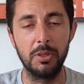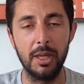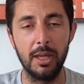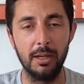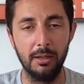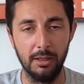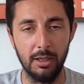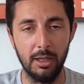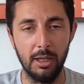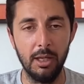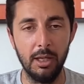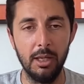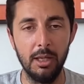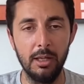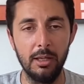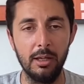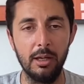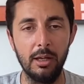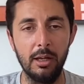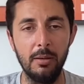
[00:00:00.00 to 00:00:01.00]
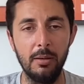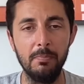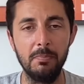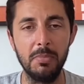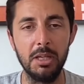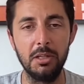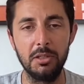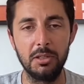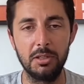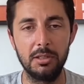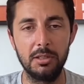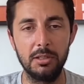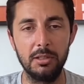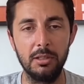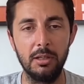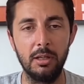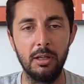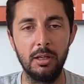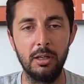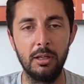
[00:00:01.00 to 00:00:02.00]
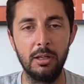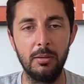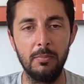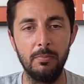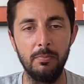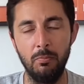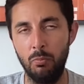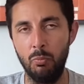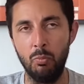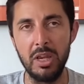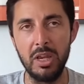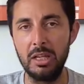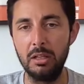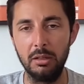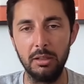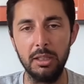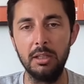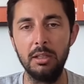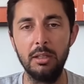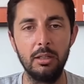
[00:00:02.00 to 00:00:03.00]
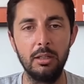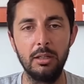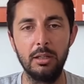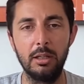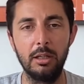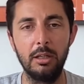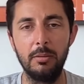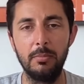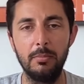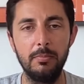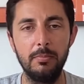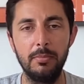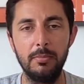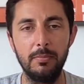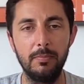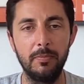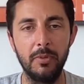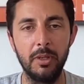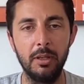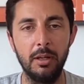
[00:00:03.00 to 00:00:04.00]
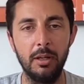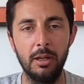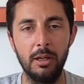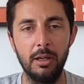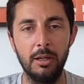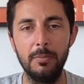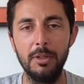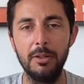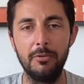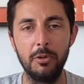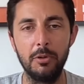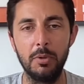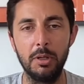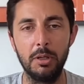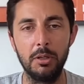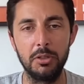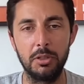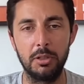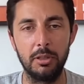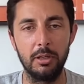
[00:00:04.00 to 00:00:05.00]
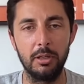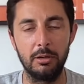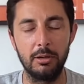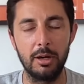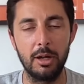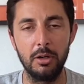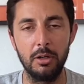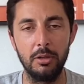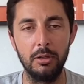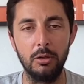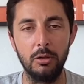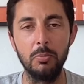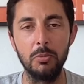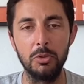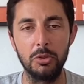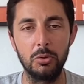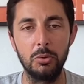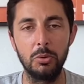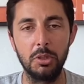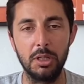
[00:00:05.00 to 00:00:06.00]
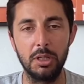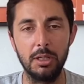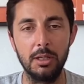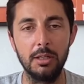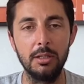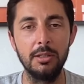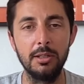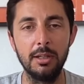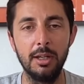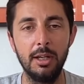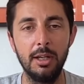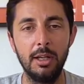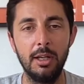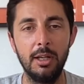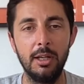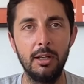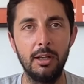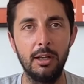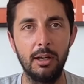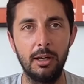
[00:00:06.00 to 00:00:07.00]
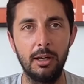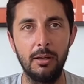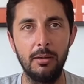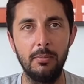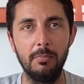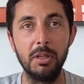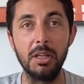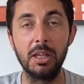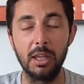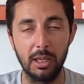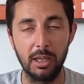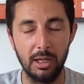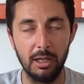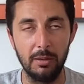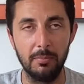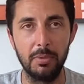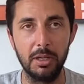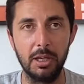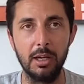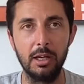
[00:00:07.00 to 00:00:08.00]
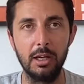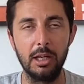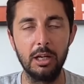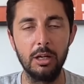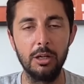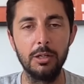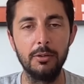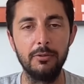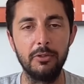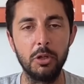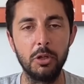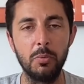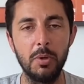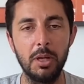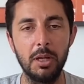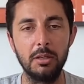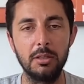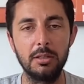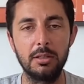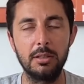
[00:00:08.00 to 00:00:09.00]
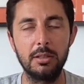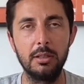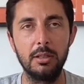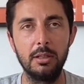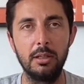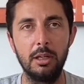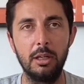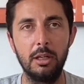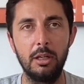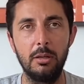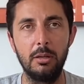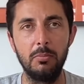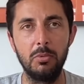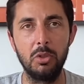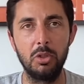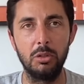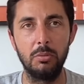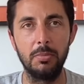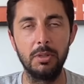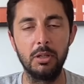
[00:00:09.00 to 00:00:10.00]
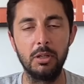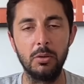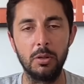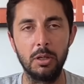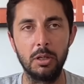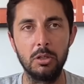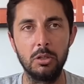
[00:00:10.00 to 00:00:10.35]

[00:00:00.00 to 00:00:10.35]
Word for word: that uh, meets um, weekly, um, um, if you will. So they're around other homeschool kids. Uh, beginning beginning here in a few weeks, um, she'll be going